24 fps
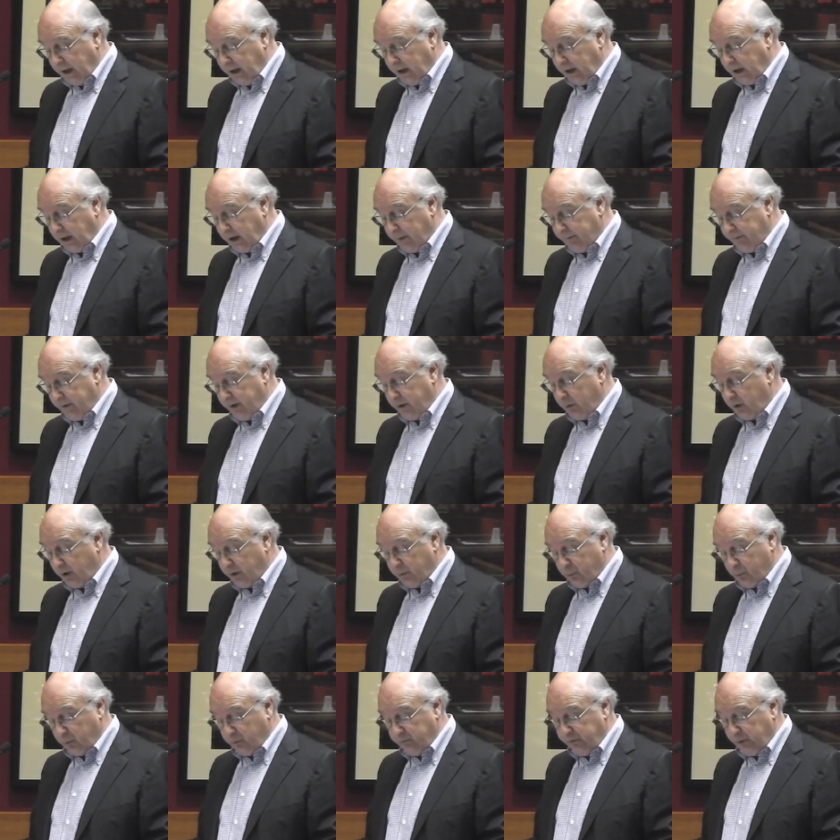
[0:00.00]
um, he would
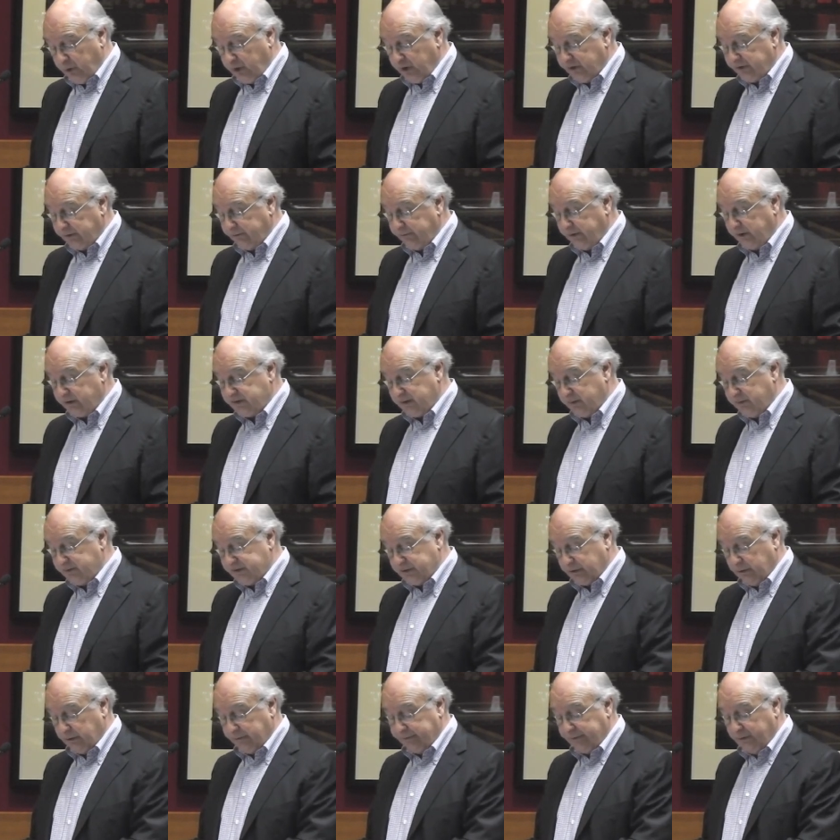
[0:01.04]
either witness events
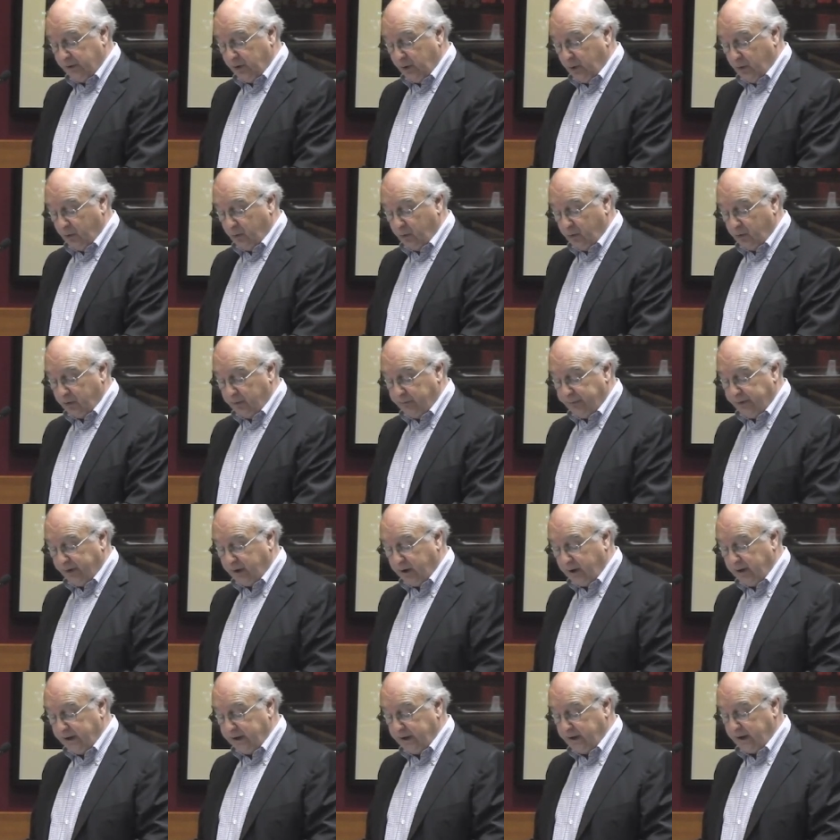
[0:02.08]
himself or
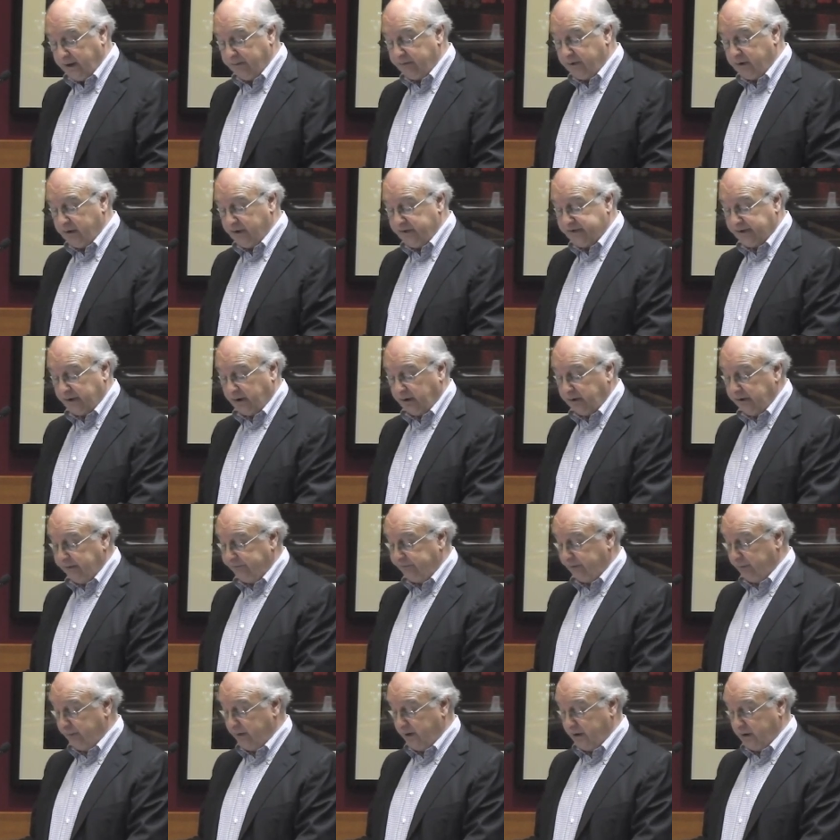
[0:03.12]
compiling evidence only
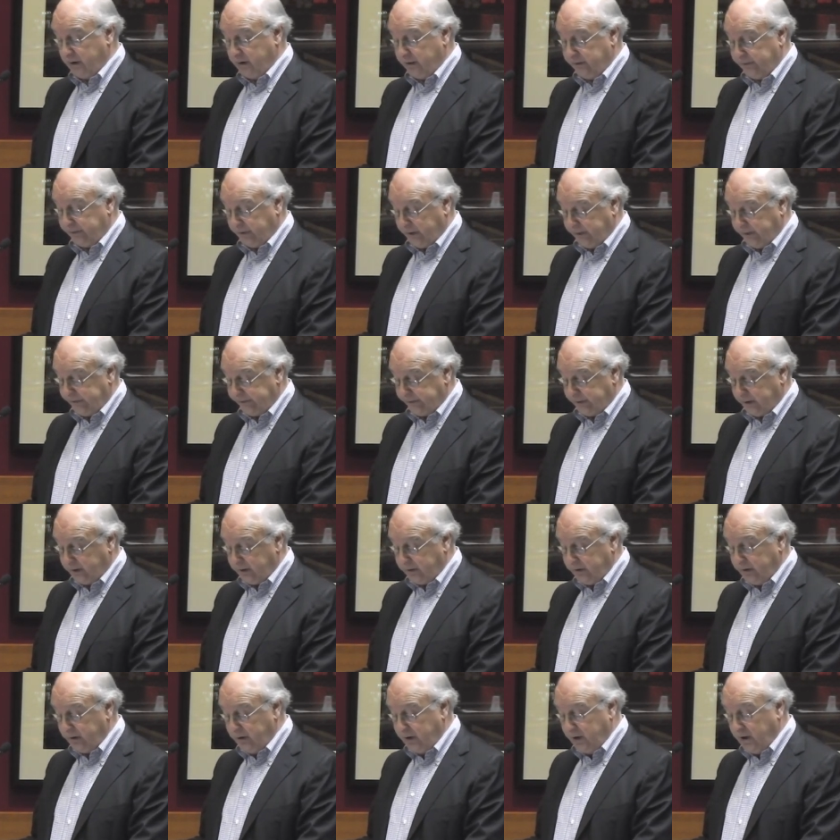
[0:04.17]
from those, he
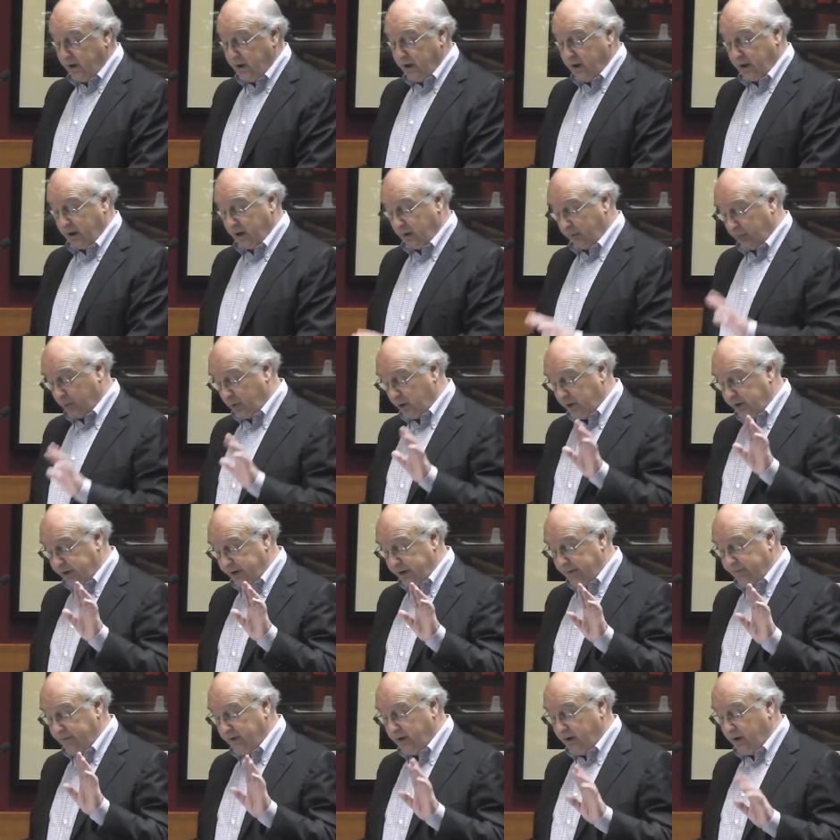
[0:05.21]
said, I'm
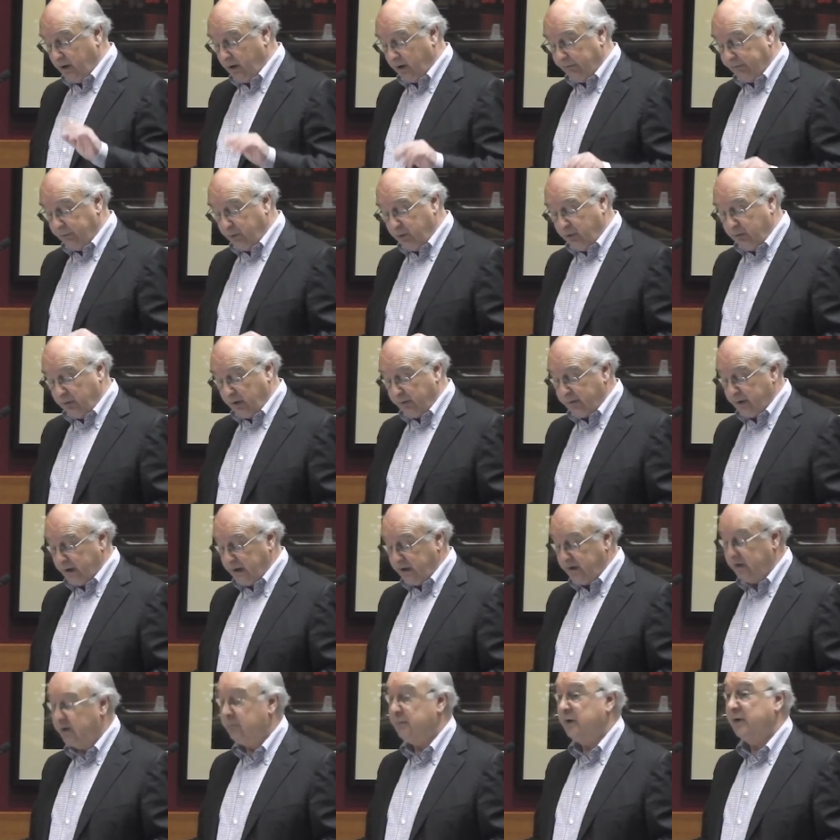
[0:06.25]
quoting, of whom I
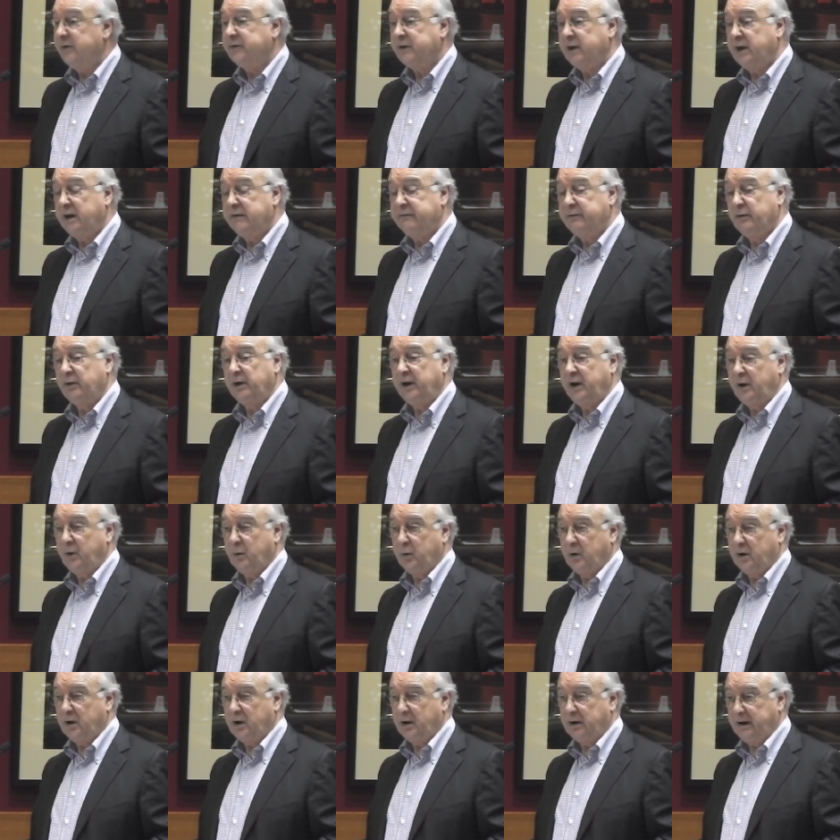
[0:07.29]
made the most careful
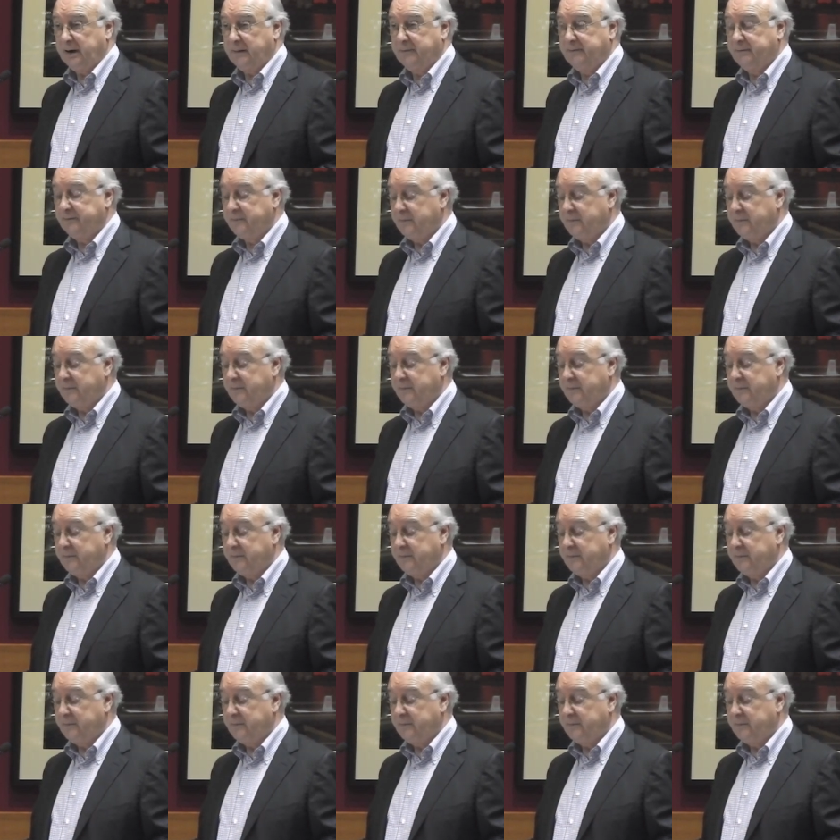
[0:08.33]
inquiry.